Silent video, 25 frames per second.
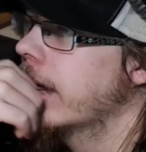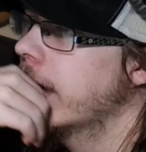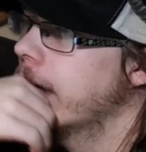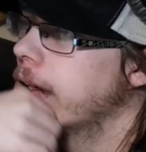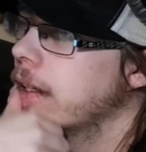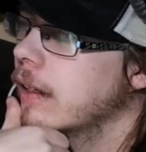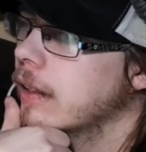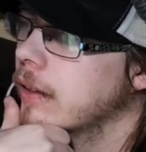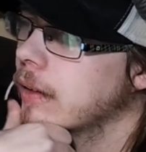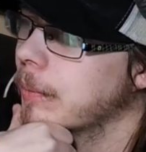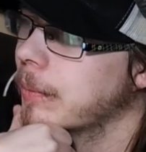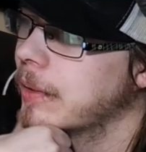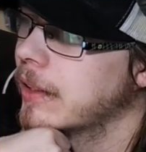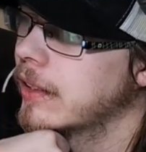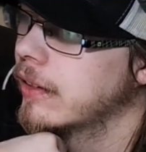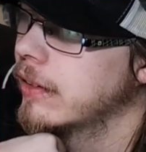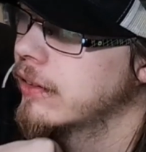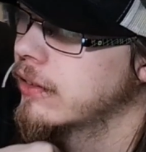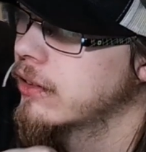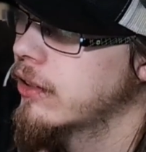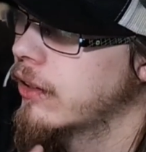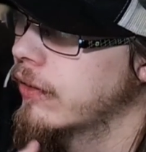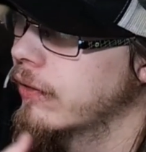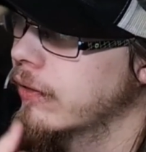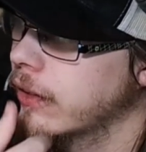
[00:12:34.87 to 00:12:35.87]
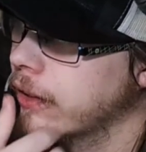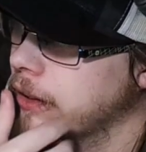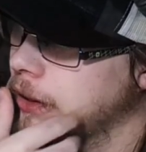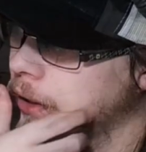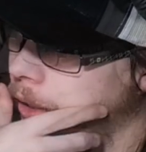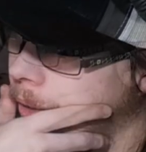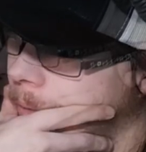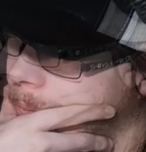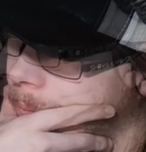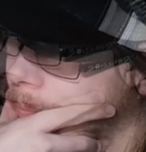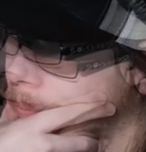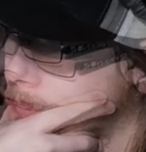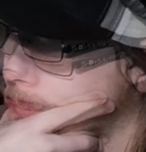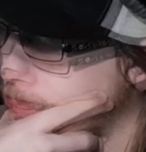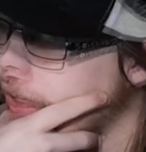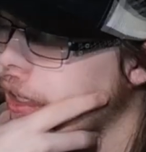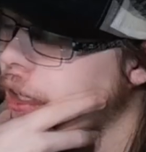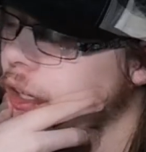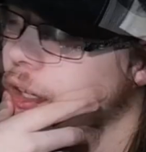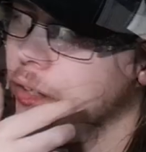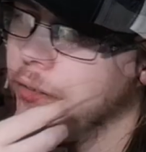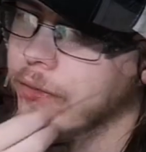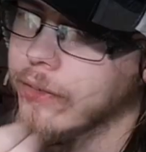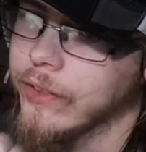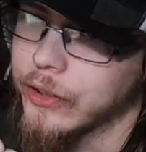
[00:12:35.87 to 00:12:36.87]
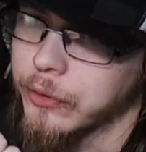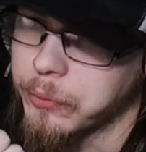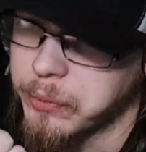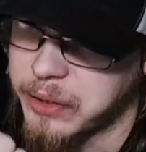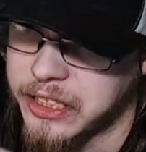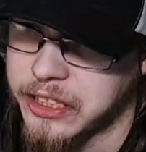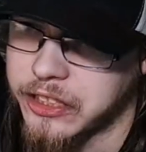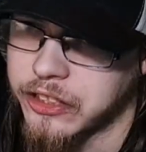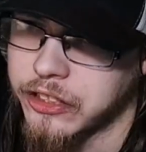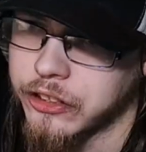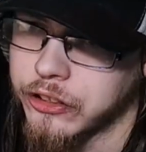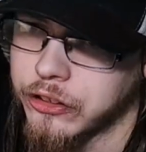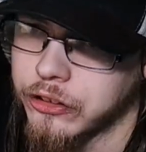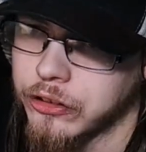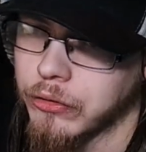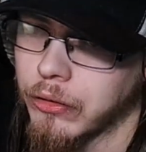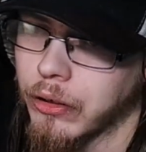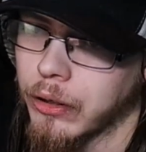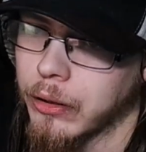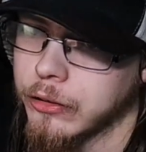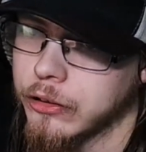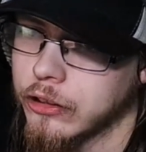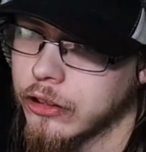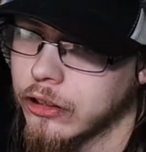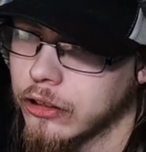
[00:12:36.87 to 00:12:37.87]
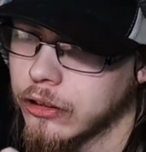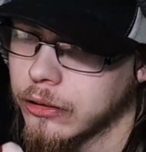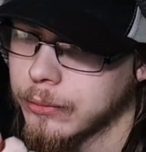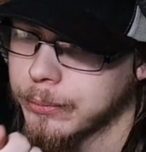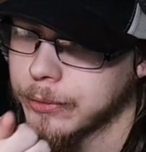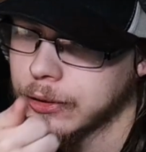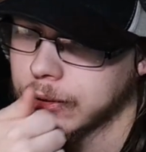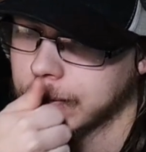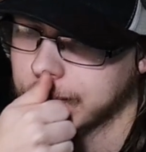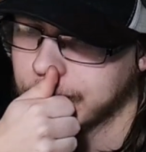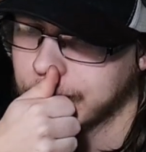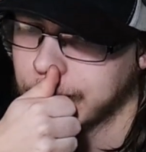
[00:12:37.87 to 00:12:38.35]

a little bit of stuff like that. Obviously we need to do odd jobs.